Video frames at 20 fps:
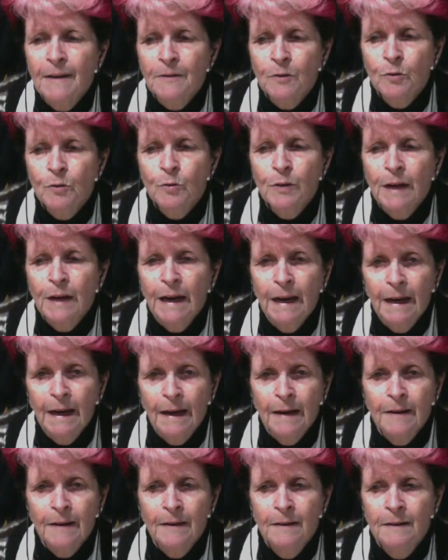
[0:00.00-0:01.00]
a look
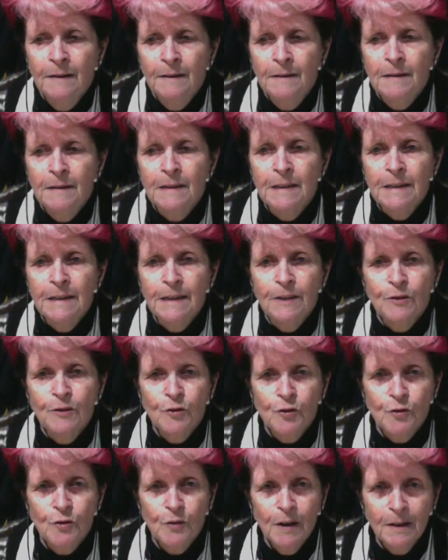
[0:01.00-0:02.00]
at
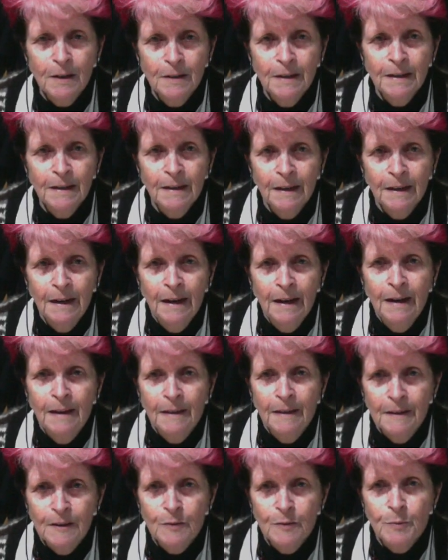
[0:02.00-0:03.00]
deconstructing
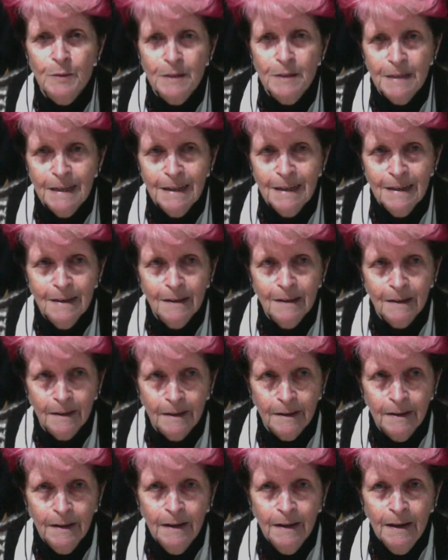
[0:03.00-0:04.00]
this particular
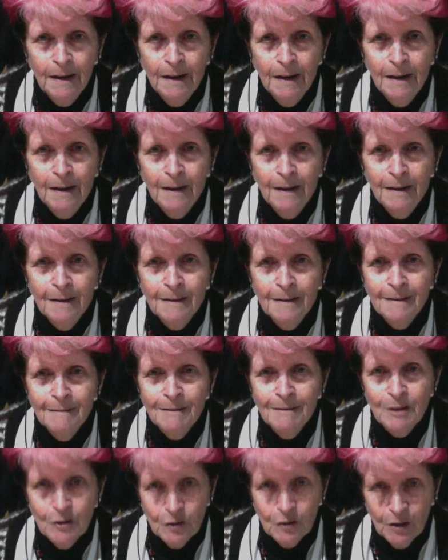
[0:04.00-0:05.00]

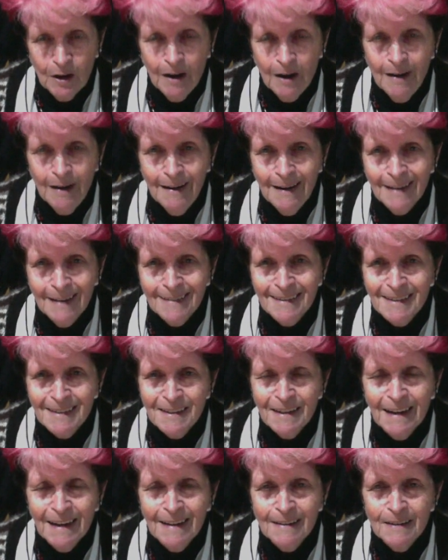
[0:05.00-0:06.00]
design as it
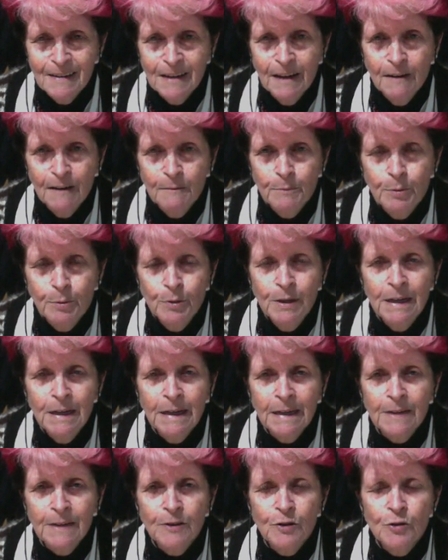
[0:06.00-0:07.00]
stands now and putting it
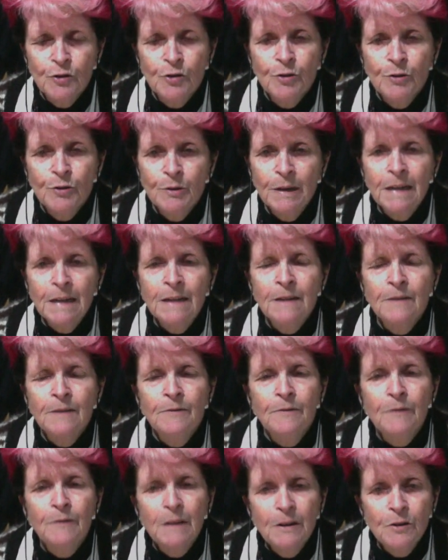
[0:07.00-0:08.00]
into two
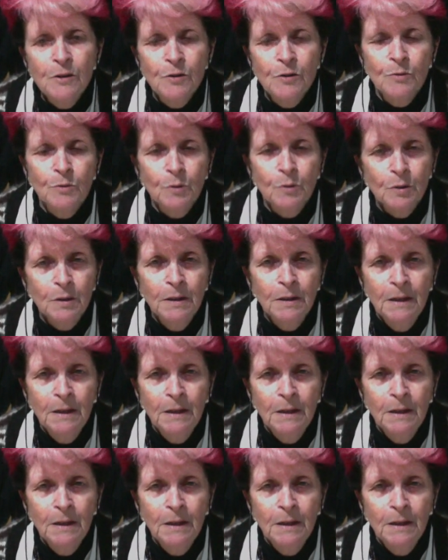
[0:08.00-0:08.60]
individual